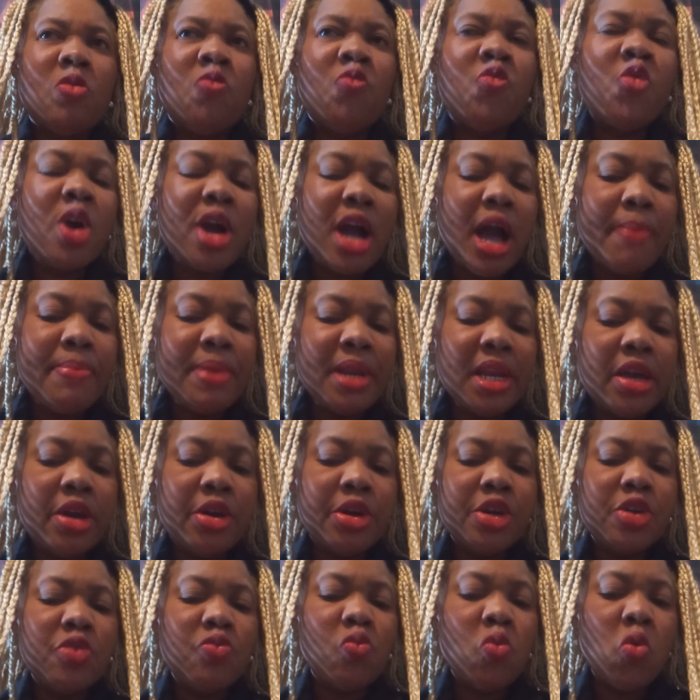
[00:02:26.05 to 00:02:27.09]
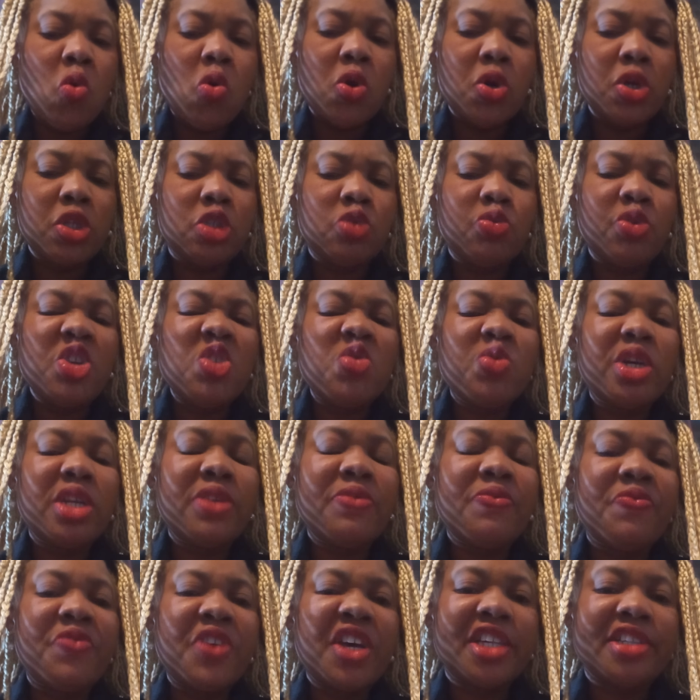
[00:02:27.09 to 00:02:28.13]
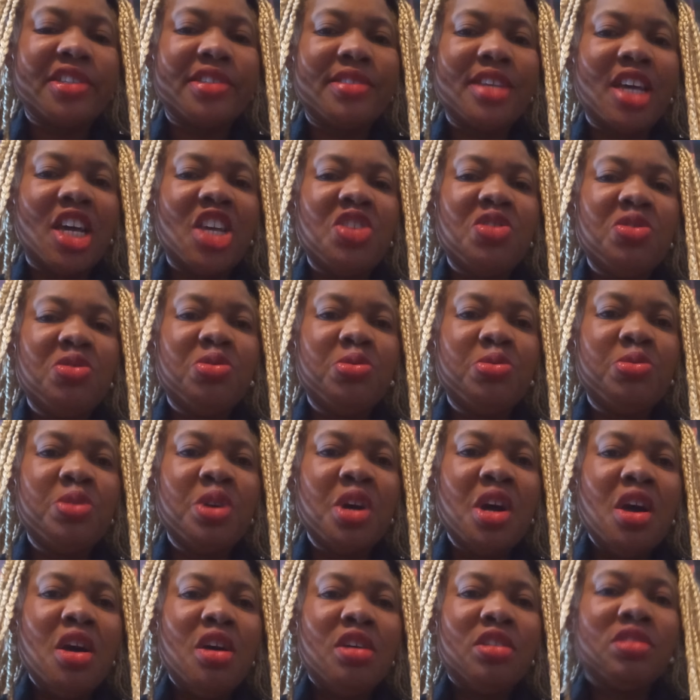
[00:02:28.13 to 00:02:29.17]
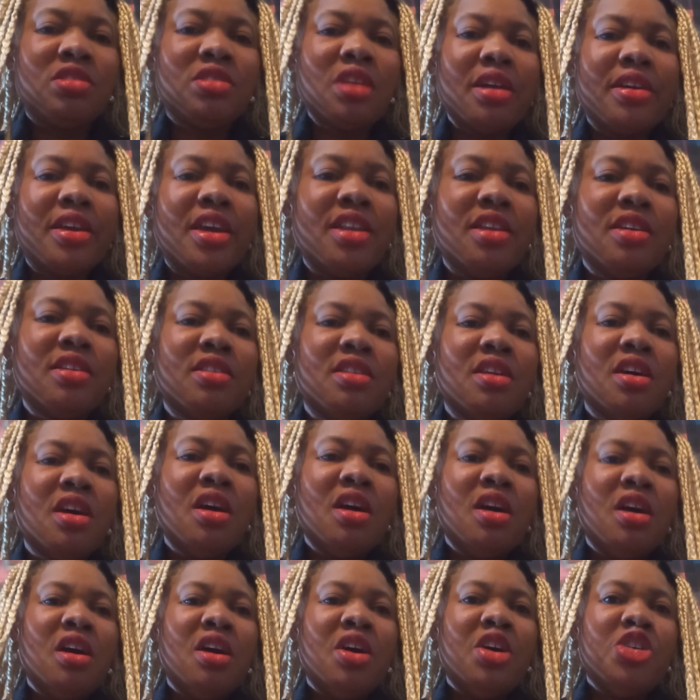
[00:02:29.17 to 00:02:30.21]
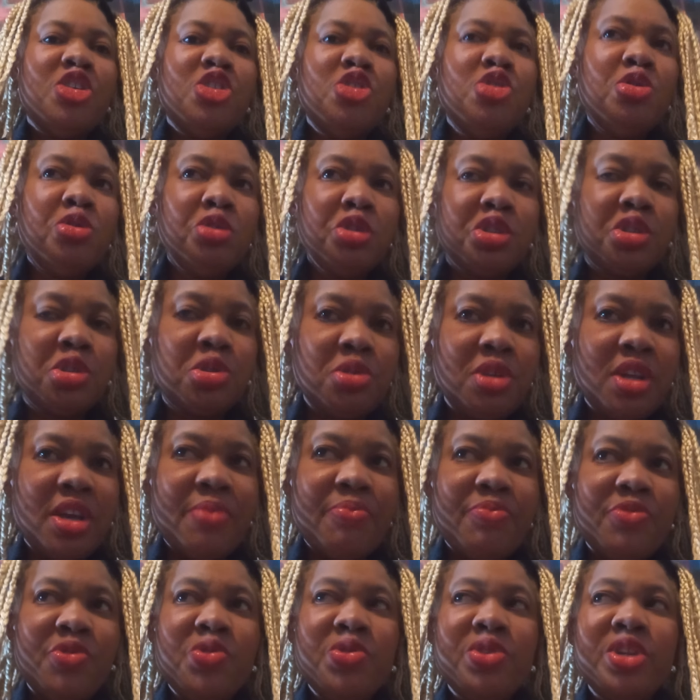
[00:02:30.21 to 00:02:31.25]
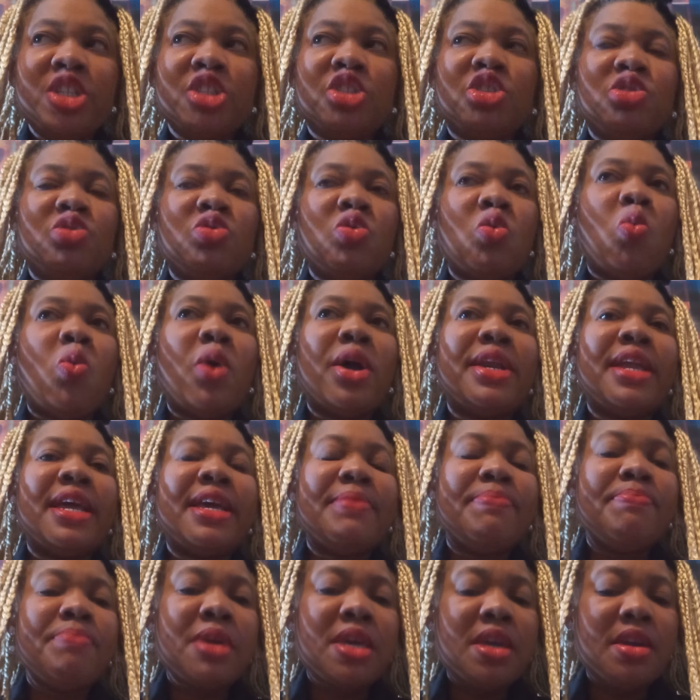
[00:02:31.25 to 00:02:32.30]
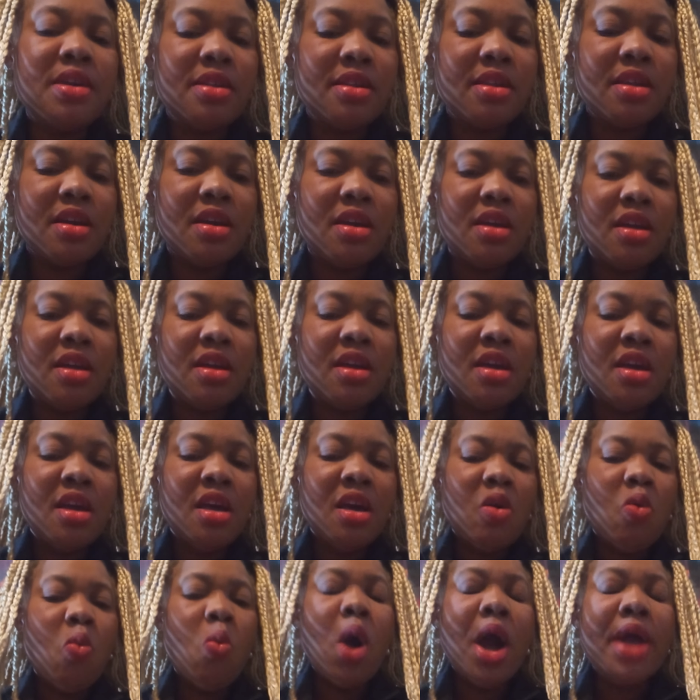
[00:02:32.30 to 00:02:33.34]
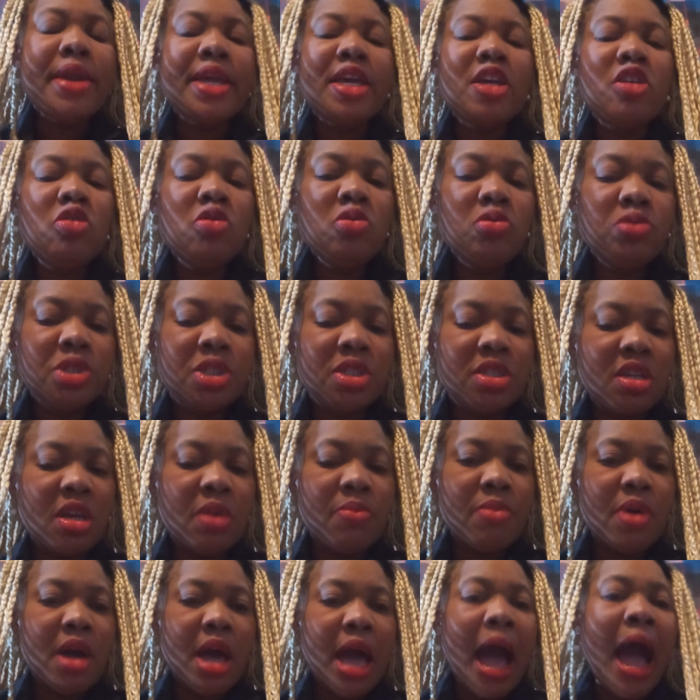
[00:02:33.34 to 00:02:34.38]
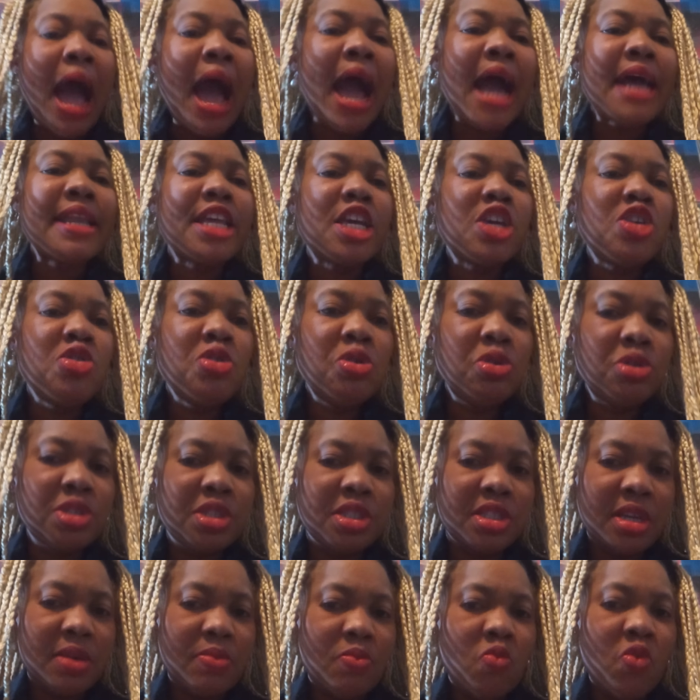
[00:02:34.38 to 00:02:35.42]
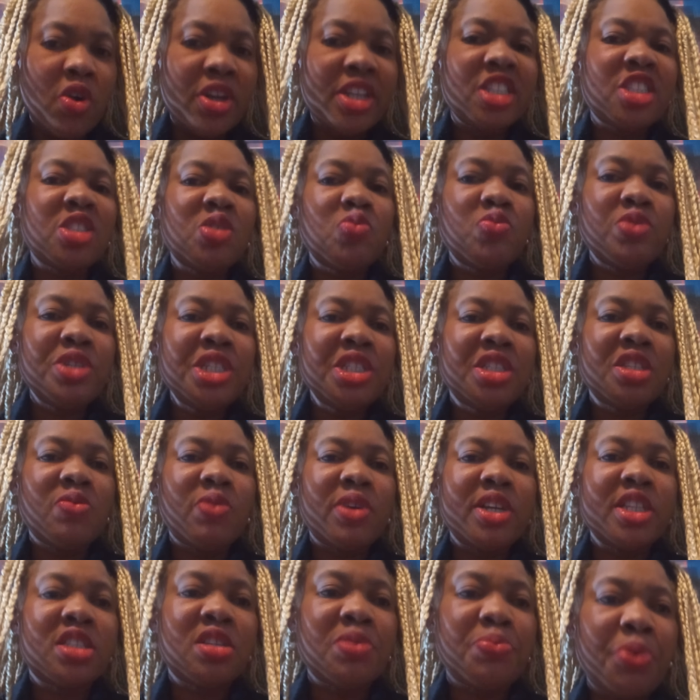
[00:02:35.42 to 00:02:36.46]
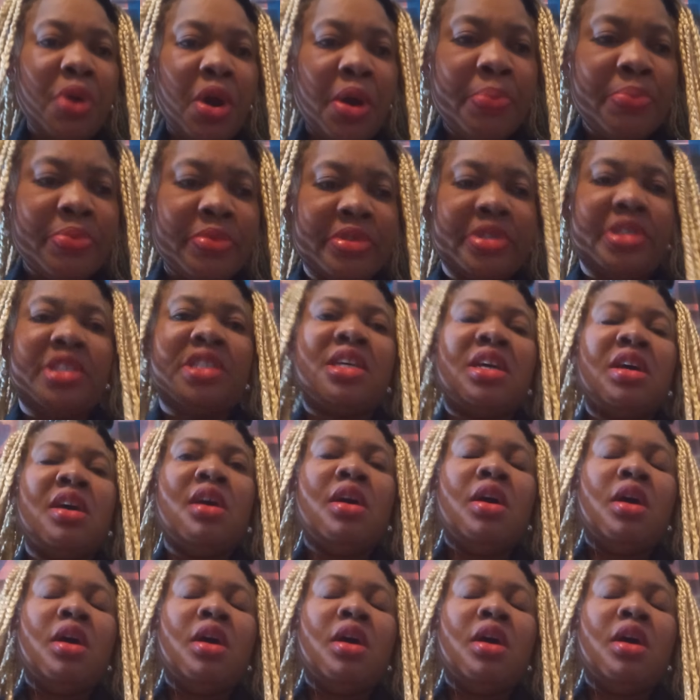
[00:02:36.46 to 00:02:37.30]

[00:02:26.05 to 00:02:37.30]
vocabulary words when you invest that you start getting used to them. You need to know what they mean, why they use them, how they use them, what is the reason, what is the purpose.